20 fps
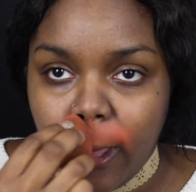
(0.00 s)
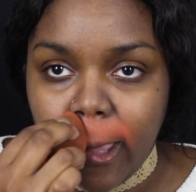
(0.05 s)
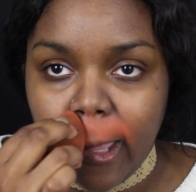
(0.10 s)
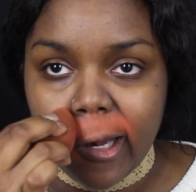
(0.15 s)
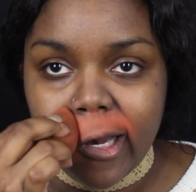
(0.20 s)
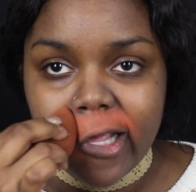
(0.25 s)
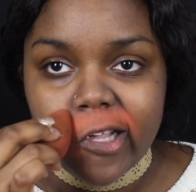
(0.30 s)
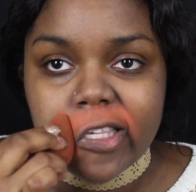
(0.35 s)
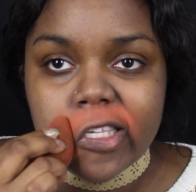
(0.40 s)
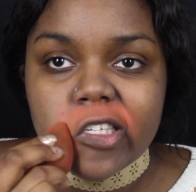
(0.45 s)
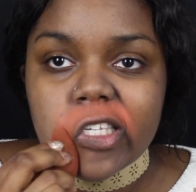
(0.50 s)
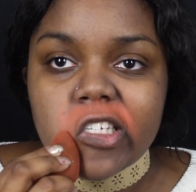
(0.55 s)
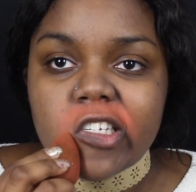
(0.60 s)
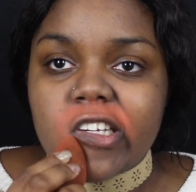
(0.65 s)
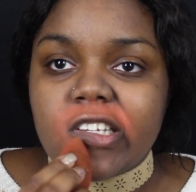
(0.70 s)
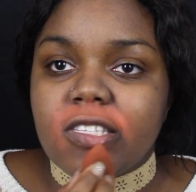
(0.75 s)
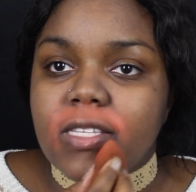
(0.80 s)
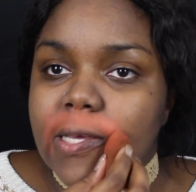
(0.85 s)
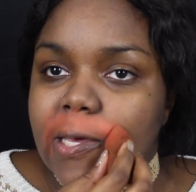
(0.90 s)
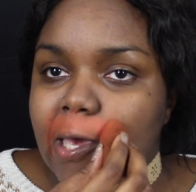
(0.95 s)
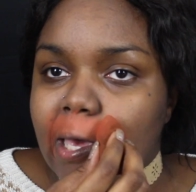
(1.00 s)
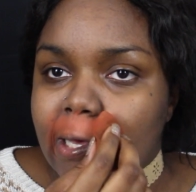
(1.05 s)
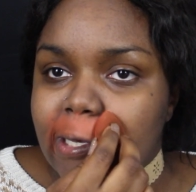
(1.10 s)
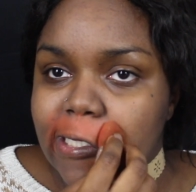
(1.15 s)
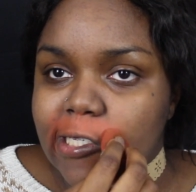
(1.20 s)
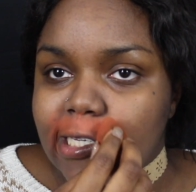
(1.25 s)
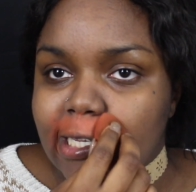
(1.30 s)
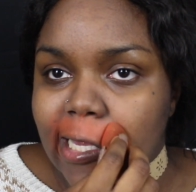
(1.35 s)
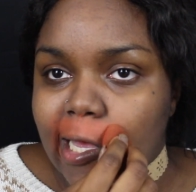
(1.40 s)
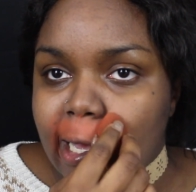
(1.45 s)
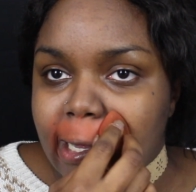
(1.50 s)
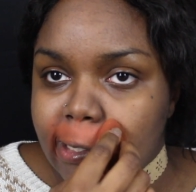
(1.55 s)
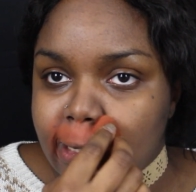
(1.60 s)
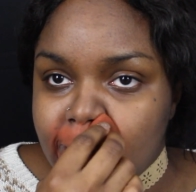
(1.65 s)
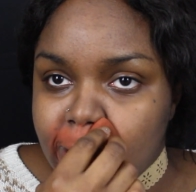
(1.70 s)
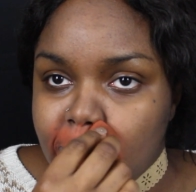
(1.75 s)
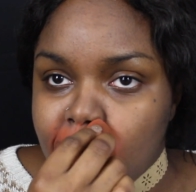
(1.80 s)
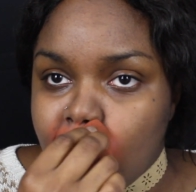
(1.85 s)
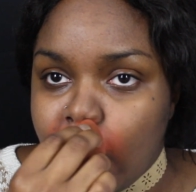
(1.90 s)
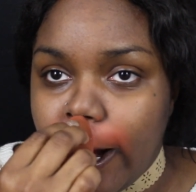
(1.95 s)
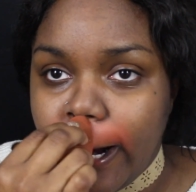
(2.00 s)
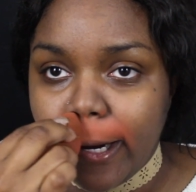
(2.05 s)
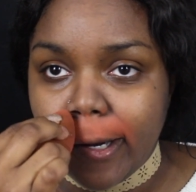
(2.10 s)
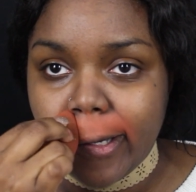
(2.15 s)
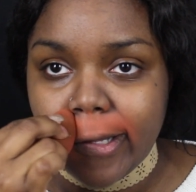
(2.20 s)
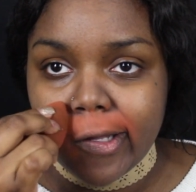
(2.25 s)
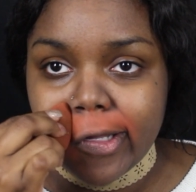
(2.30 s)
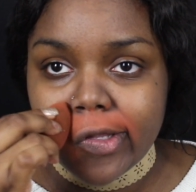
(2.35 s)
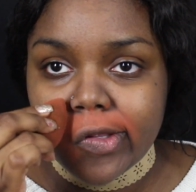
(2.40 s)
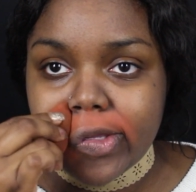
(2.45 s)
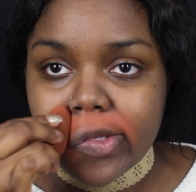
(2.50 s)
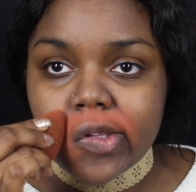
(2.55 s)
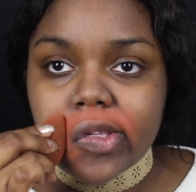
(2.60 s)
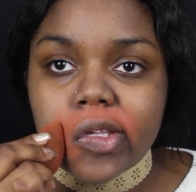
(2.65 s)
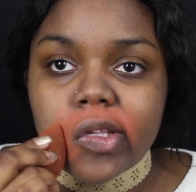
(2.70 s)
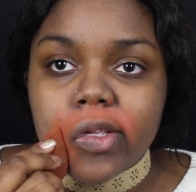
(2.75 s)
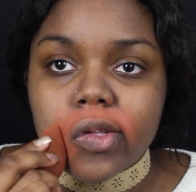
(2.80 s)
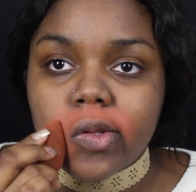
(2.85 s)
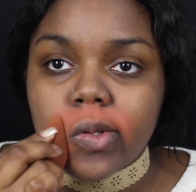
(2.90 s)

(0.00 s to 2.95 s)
And this is just to cancel out the darkness.